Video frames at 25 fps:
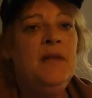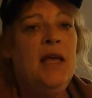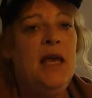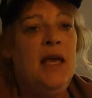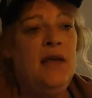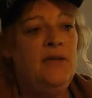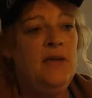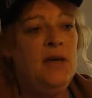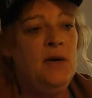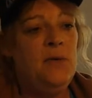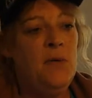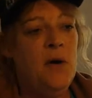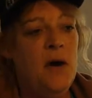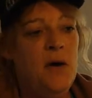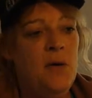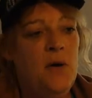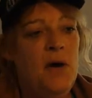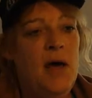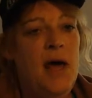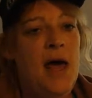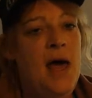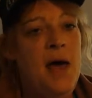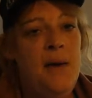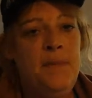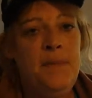and then what
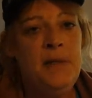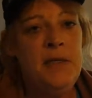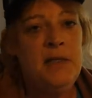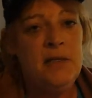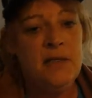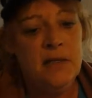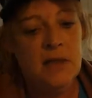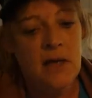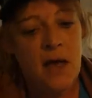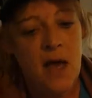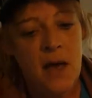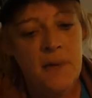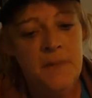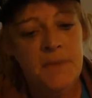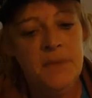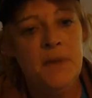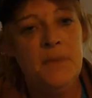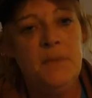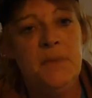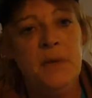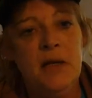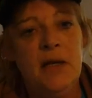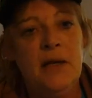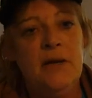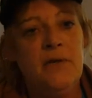will happen is the cops
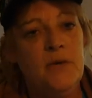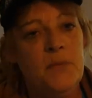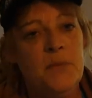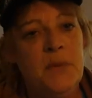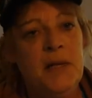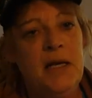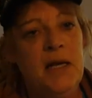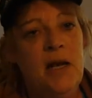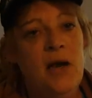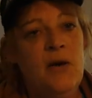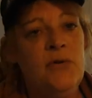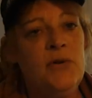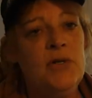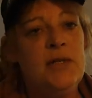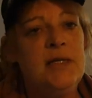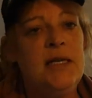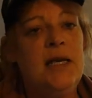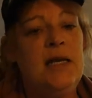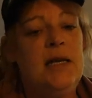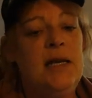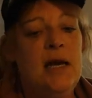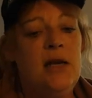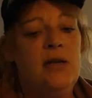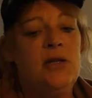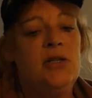will pull everybody over and
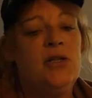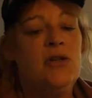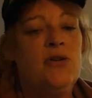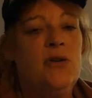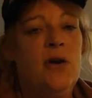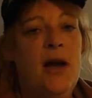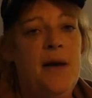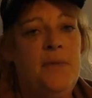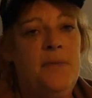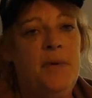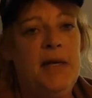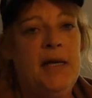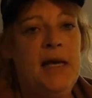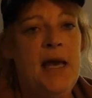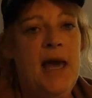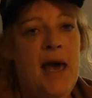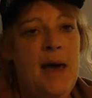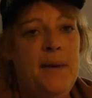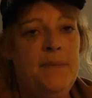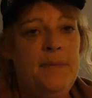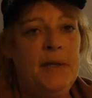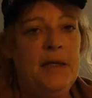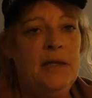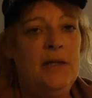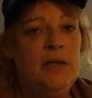say, now describe what
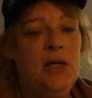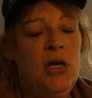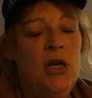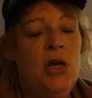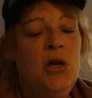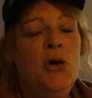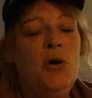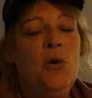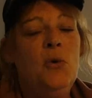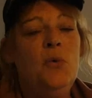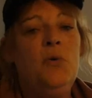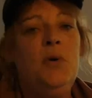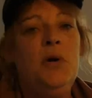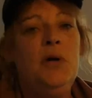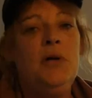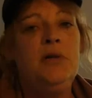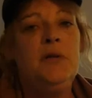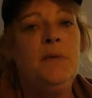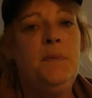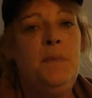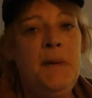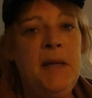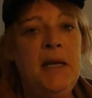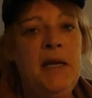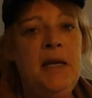happened. Well,
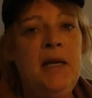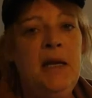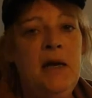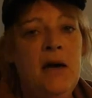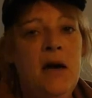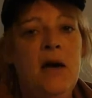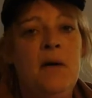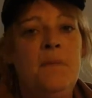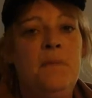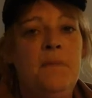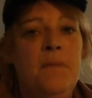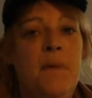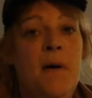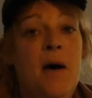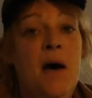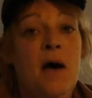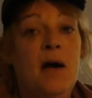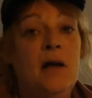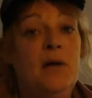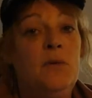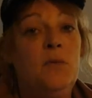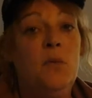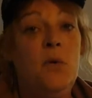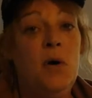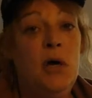depending
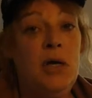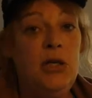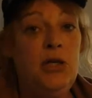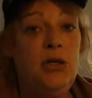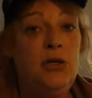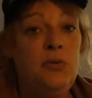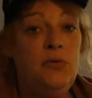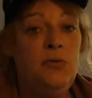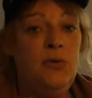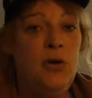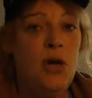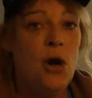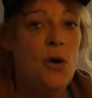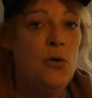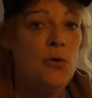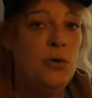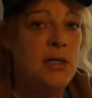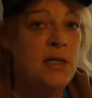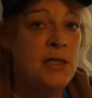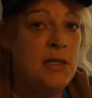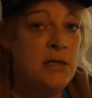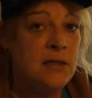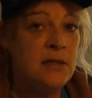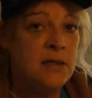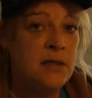upon what you
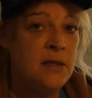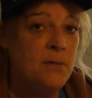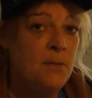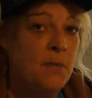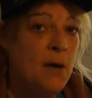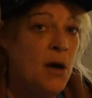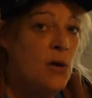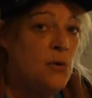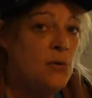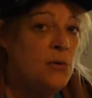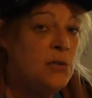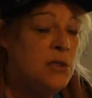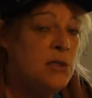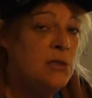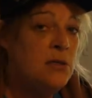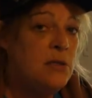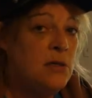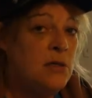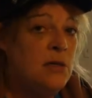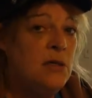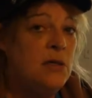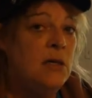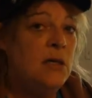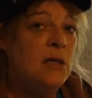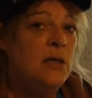noticed the
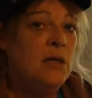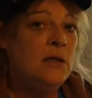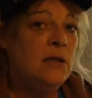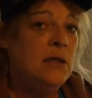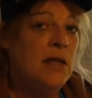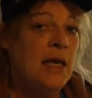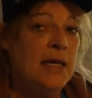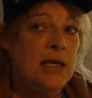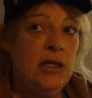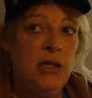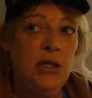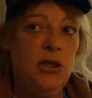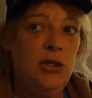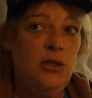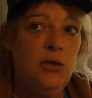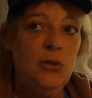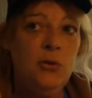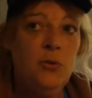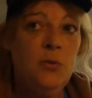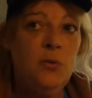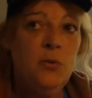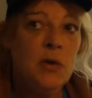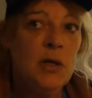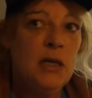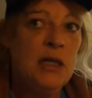most, like
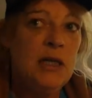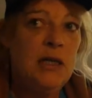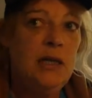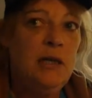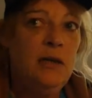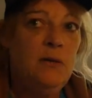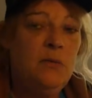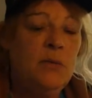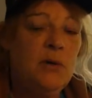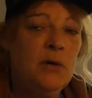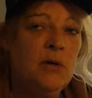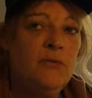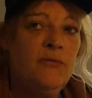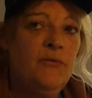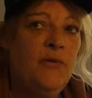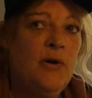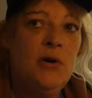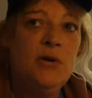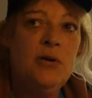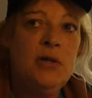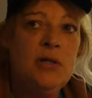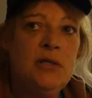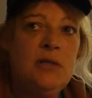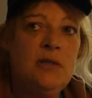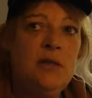you really were
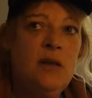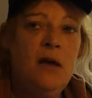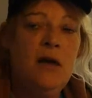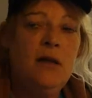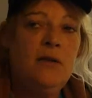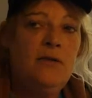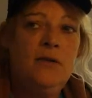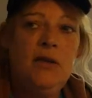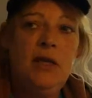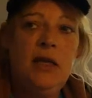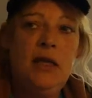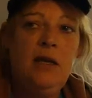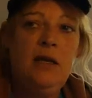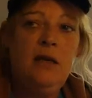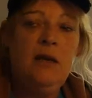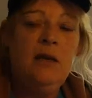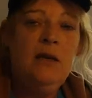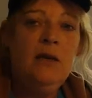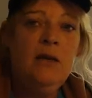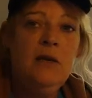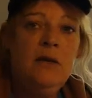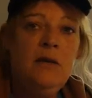focused on the,